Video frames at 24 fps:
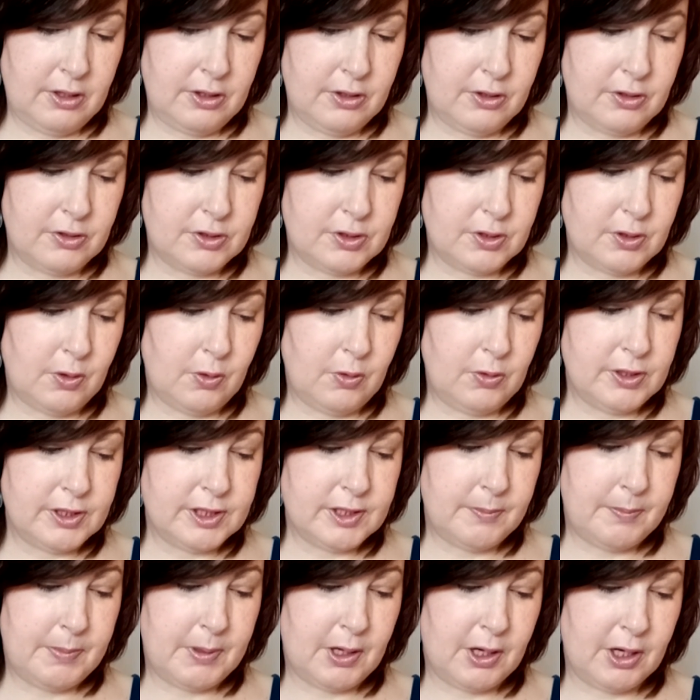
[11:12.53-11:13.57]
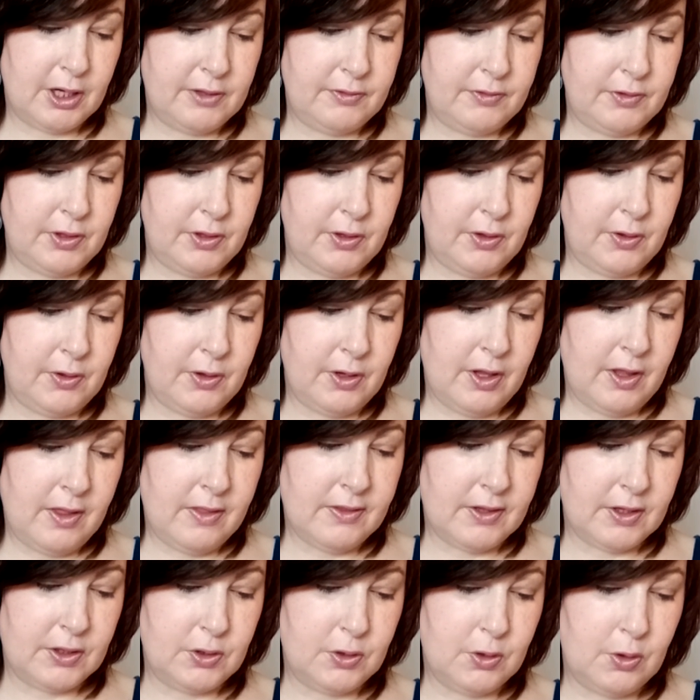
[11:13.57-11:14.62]
Your soul is a part of you
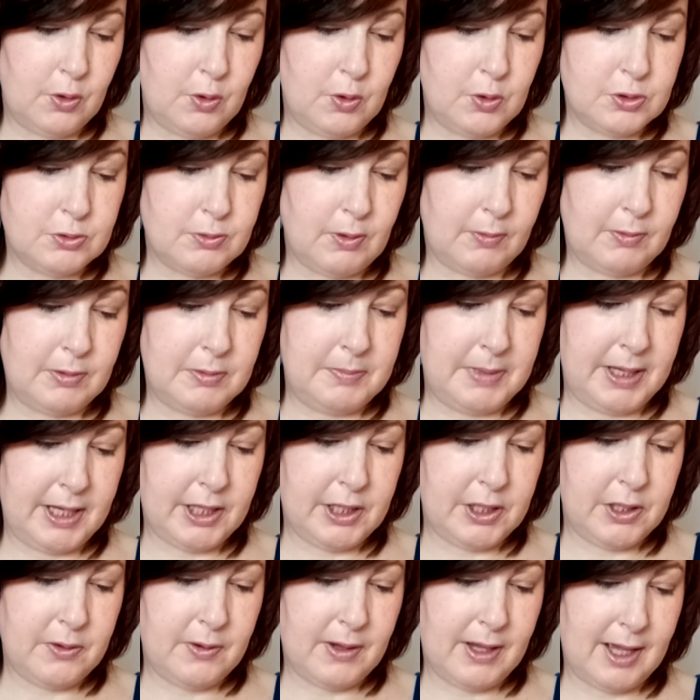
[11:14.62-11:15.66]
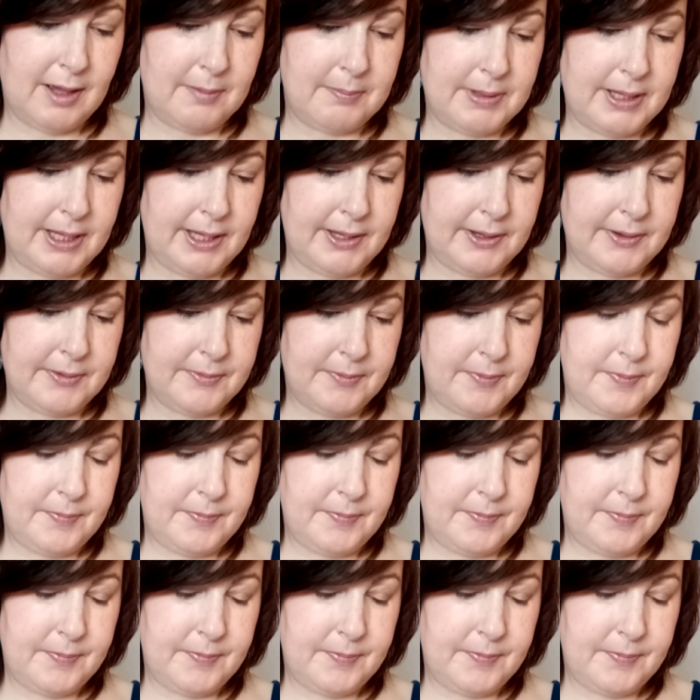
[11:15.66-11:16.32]
that knows what will make you happy.